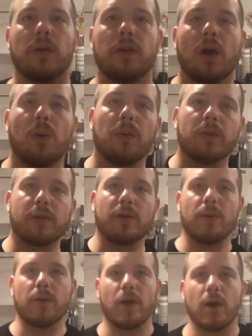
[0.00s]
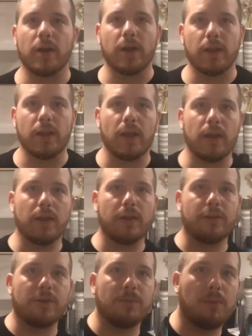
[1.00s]
Yo, what's going on, internet?
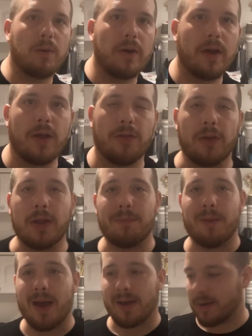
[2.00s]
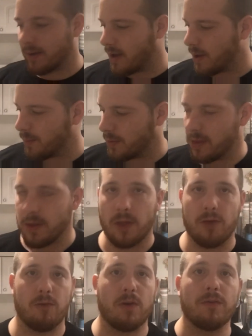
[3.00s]
It's your boy Anthony back again with
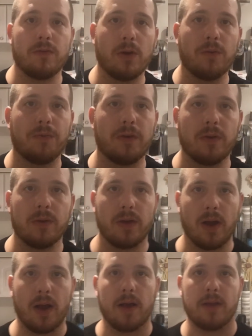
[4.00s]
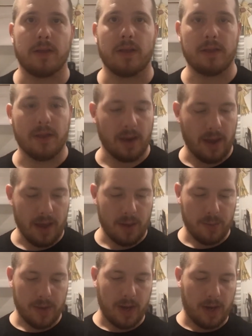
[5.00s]
another review for you guys, and today
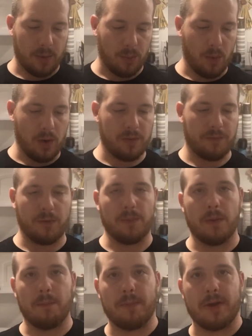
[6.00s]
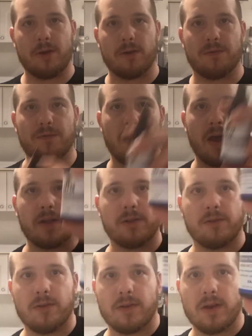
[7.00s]
we got one from the Beard
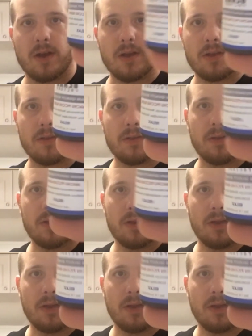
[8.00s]
Factory, guys.